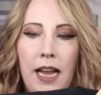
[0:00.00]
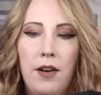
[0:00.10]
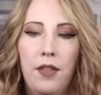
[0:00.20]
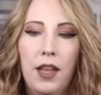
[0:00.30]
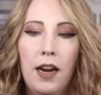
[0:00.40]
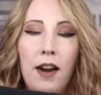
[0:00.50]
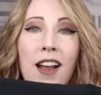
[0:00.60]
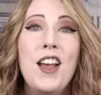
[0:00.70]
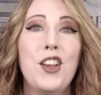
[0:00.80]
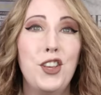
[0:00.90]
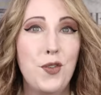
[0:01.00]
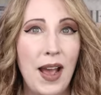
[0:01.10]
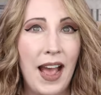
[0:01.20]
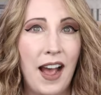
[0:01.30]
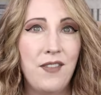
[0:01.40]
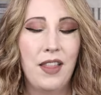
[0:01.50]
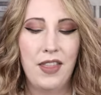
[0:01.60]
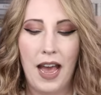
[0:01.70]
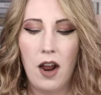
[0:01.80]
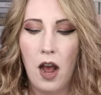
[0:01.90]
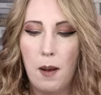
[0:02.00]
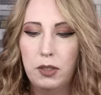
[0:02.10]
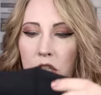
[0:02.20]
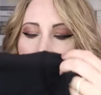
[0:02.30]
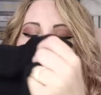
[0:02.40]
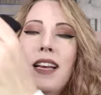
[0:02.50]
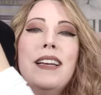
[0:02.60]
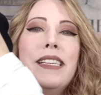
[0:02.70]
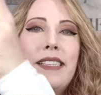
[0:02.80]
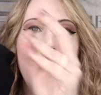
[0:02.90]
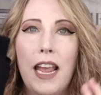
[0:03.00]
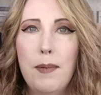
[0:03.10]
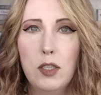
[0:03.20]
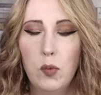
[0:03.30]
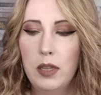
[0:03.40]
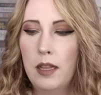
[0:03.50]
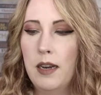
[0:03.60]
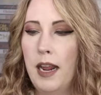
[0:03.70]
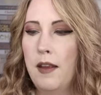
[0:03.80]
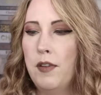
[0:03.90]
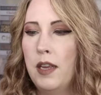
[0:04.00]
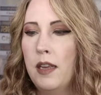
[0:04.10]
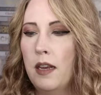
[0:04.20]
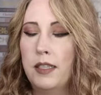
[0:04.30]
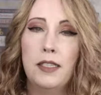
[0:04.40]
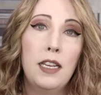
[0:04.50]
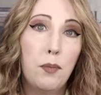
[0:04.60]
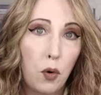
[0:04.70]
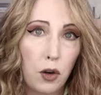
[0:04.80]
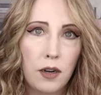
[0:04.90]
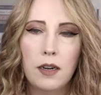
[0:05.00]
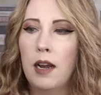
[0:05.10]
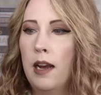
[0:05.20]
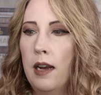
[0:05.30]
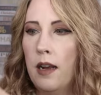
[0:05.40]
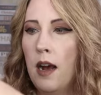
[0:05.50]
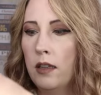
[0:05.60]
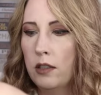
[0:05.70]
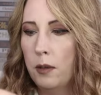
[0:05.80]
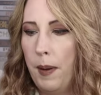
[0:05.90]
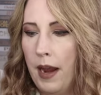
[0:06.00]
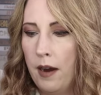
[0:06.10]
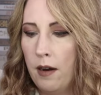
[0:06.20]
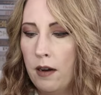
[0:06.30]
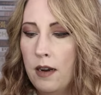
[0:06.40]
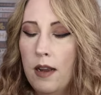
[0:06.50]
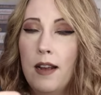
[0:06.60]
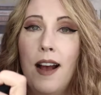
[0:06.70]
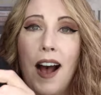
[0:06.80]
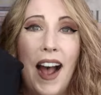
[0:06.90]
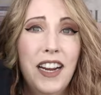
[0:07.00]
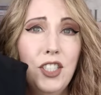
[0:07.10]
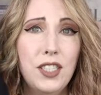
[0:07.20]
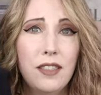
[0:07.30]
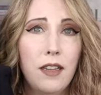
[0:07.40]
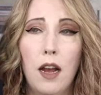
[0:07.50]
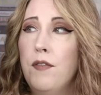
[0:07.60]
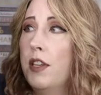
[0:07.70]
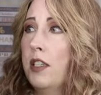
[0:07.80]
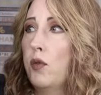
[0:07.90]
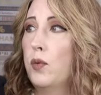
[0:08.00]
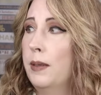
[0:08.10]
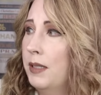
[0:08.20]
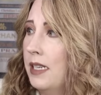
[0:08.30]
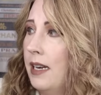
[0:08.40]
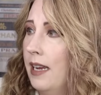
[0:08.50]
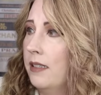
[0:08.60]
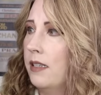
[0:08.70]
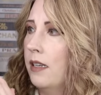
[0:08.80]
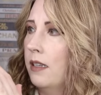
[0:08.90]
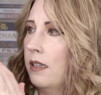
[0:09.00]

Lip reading: down in there, you have that option. Same as with the navy, the Seaborne colored pair. I just love this ribbed knit